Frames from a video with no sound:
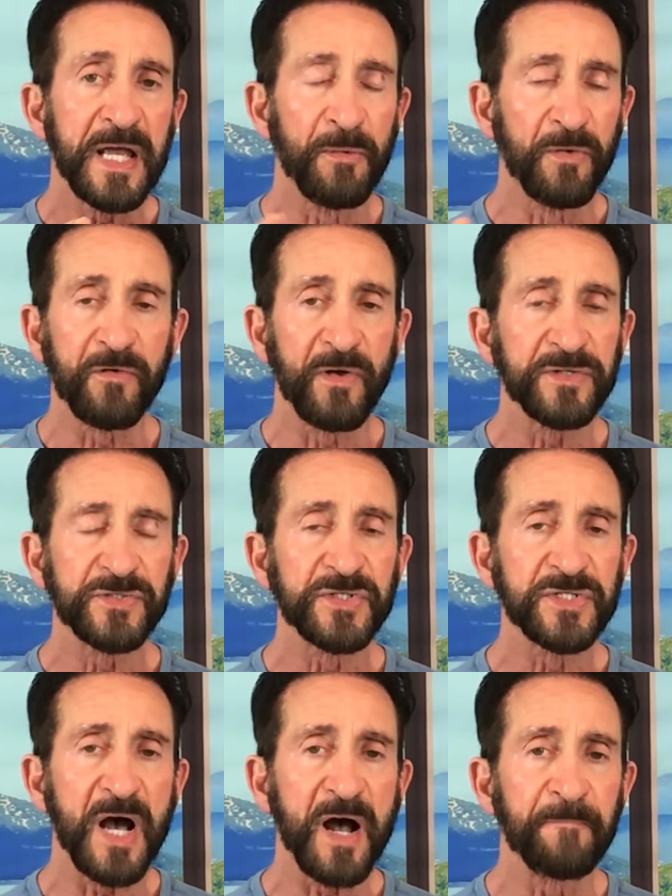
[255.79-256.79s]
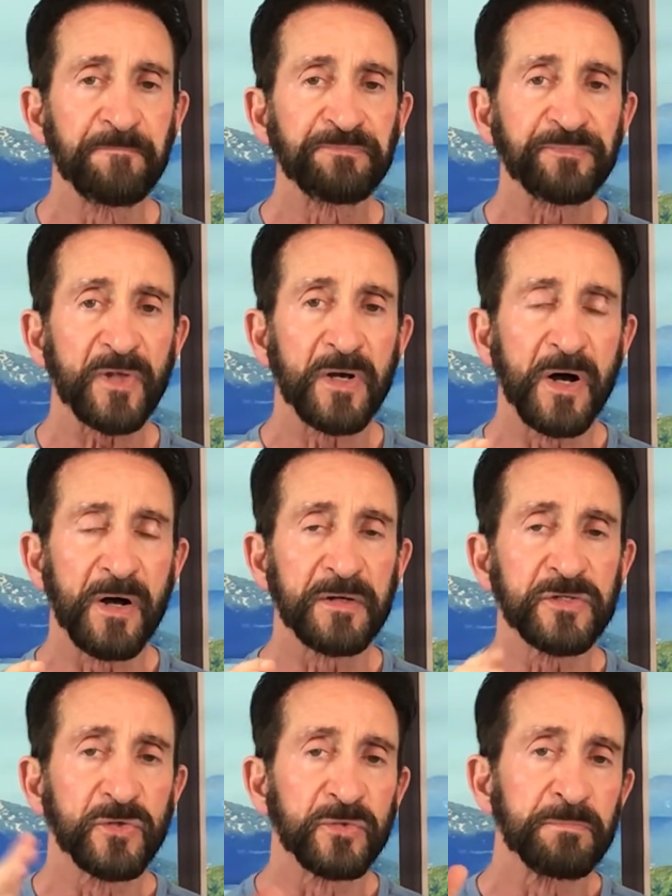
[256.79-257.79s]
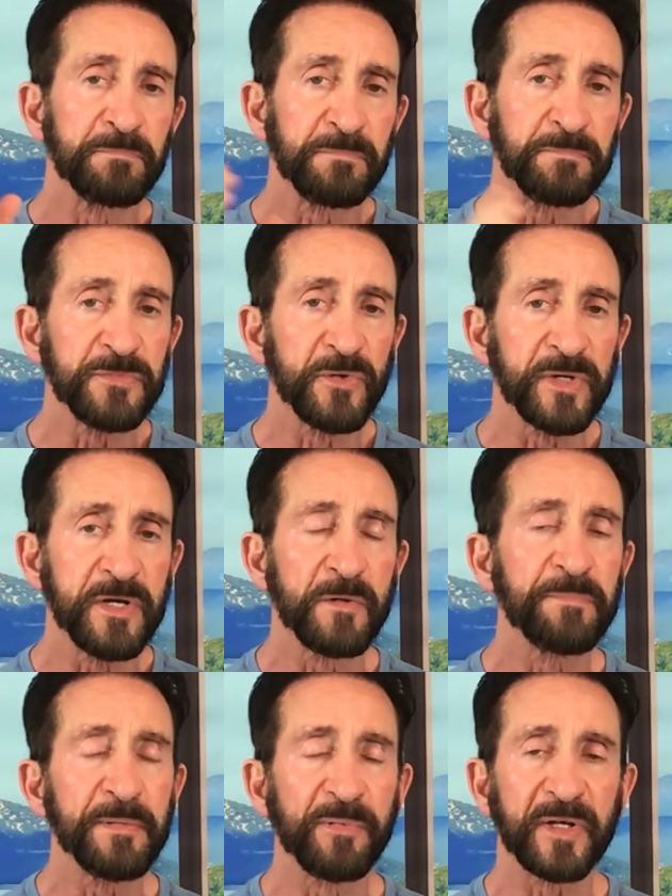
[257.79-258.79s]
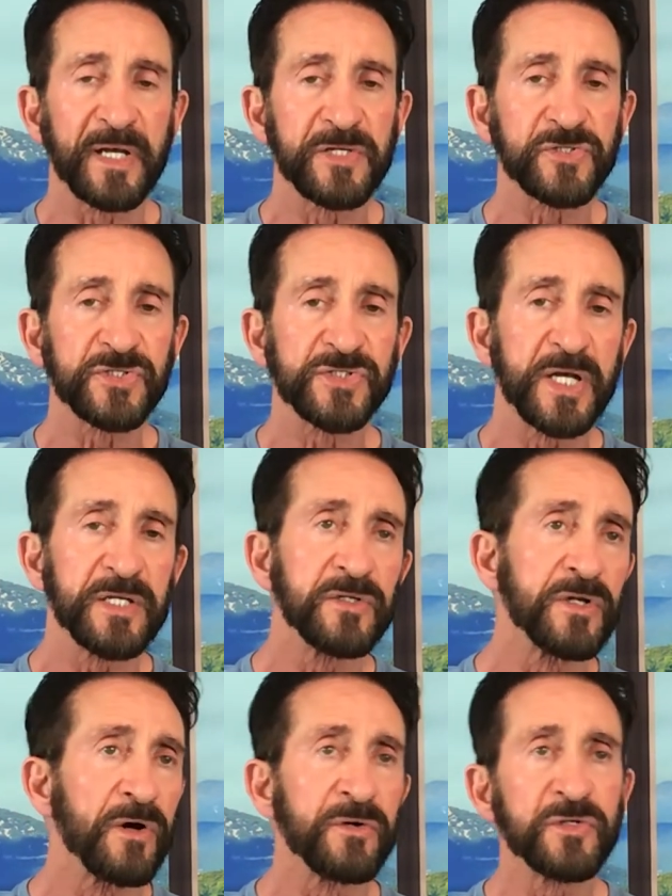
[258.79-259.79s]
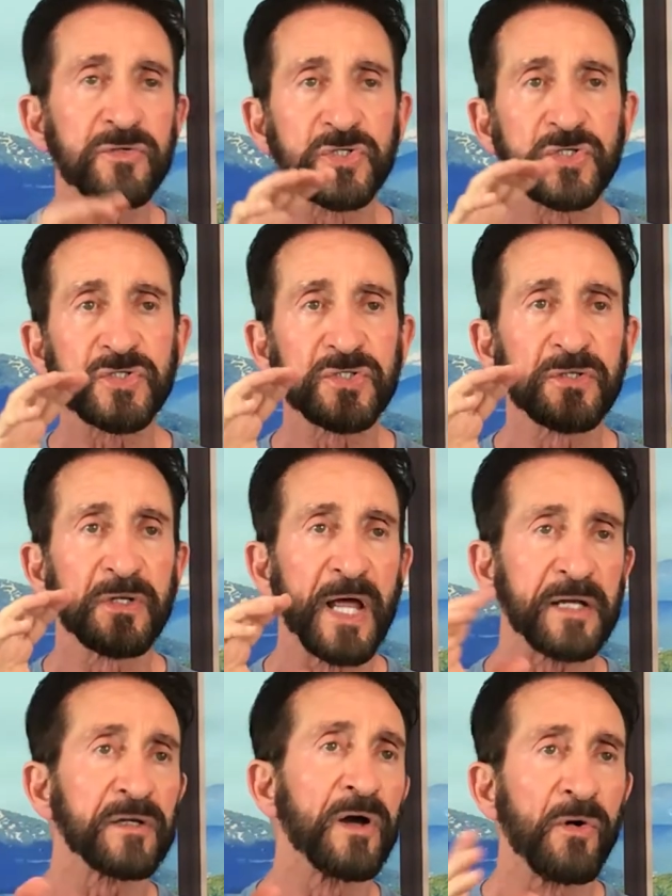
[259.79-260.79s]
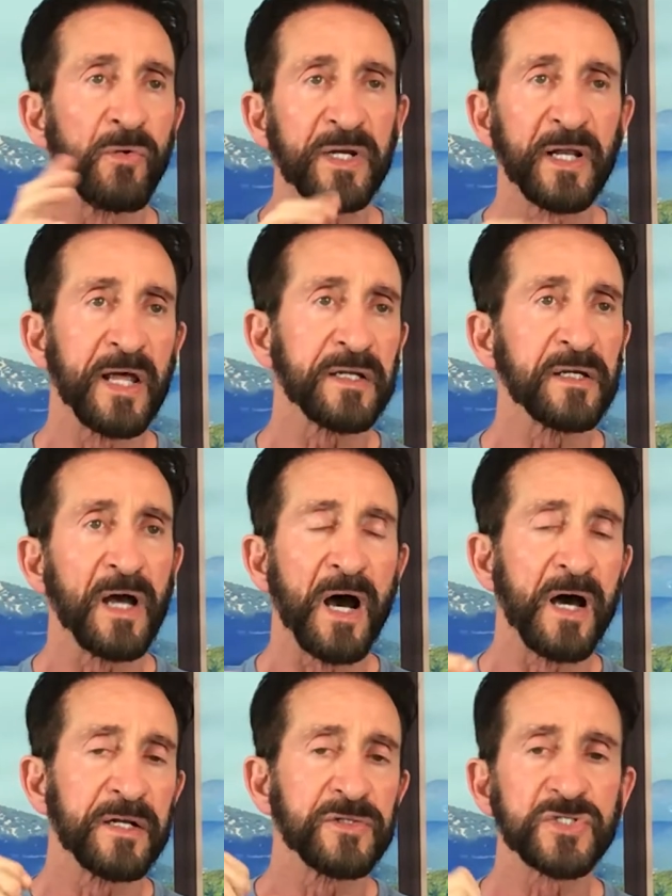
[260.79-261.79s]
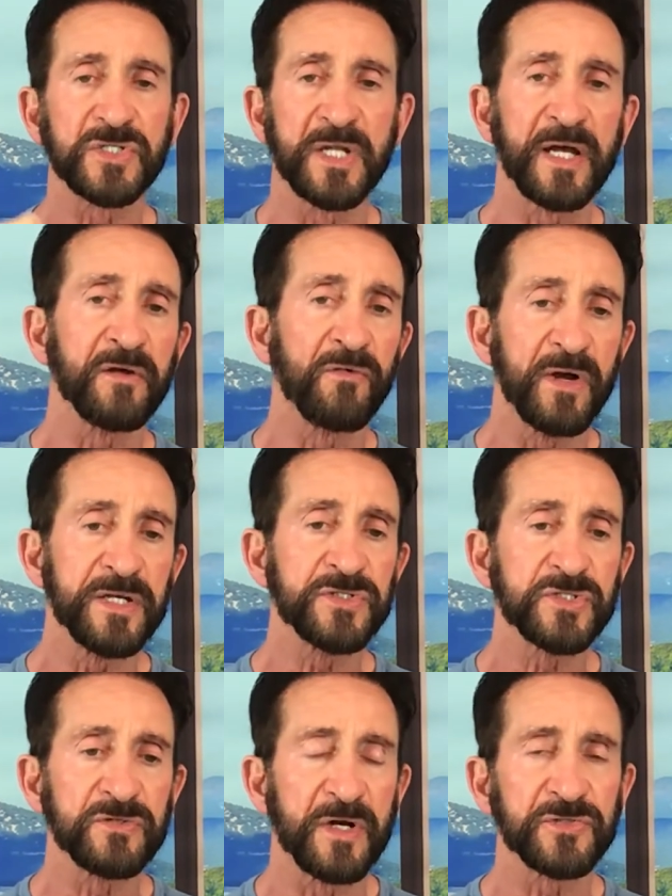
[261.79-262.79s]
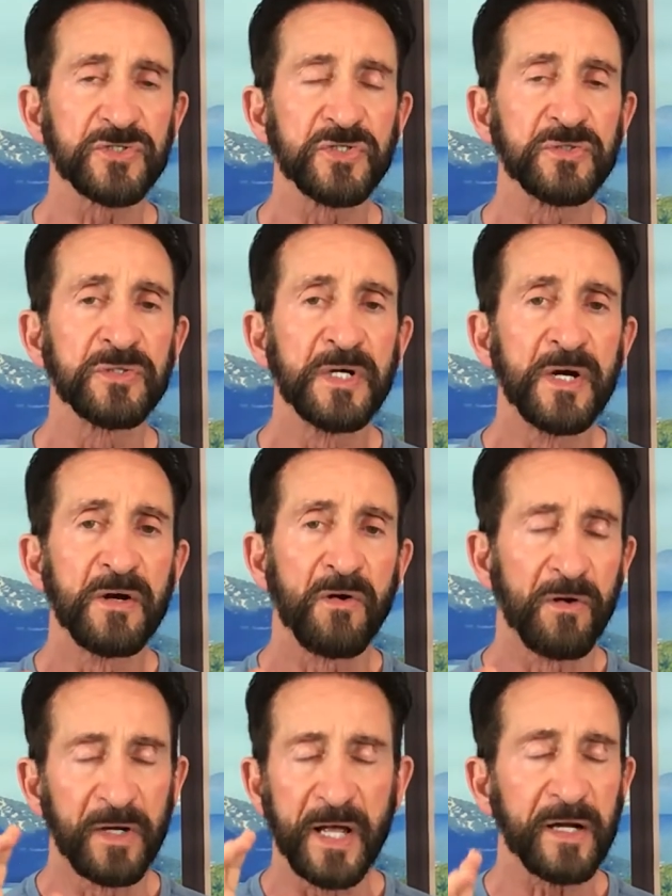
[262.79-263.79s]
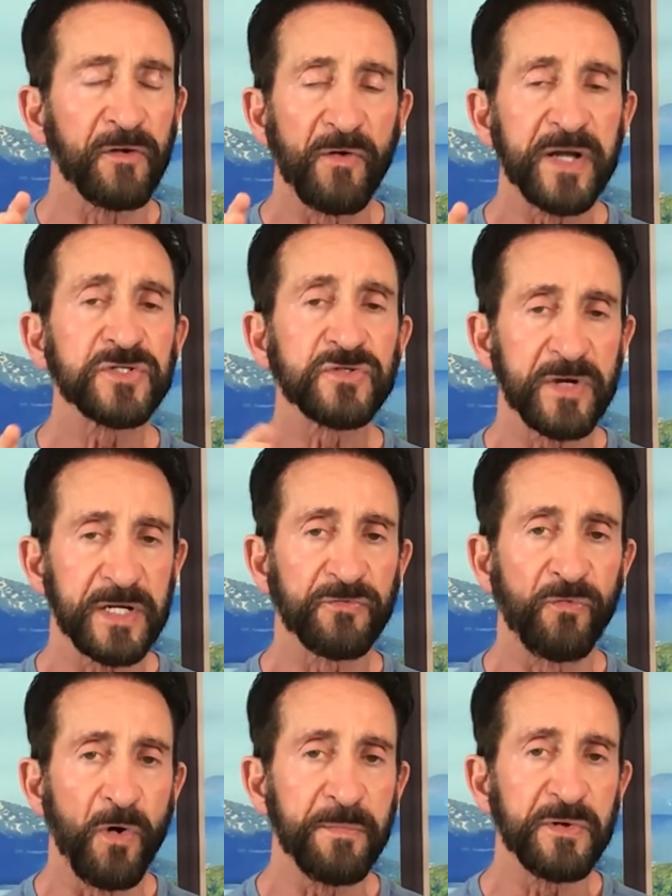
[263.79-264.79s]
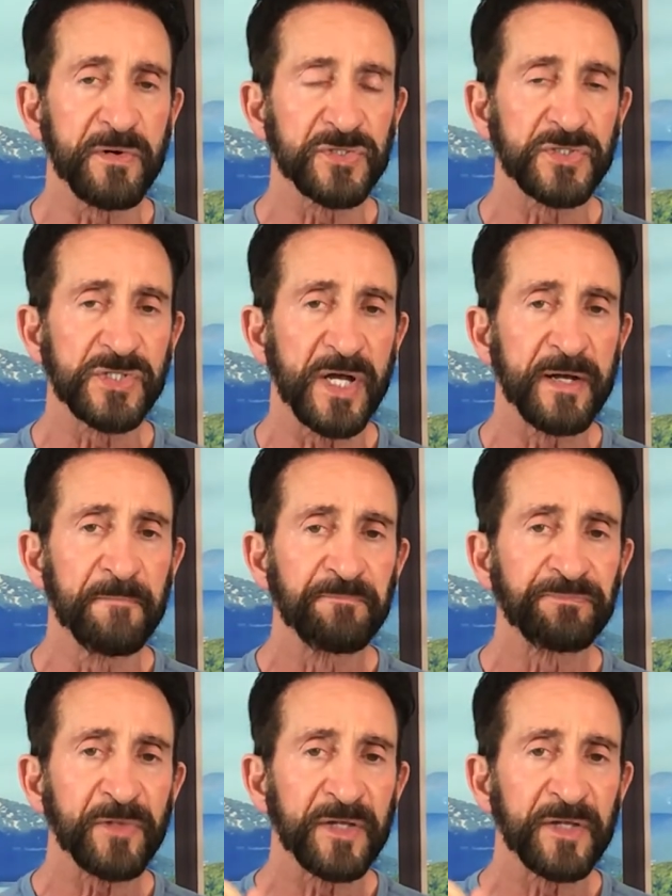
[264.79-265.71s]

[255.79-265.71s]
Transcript: and what grace is not. Uh, you'll you'll hear people occasionally say, you know, you just let go and let God and just let grace trust you or let grace transform you, I should say.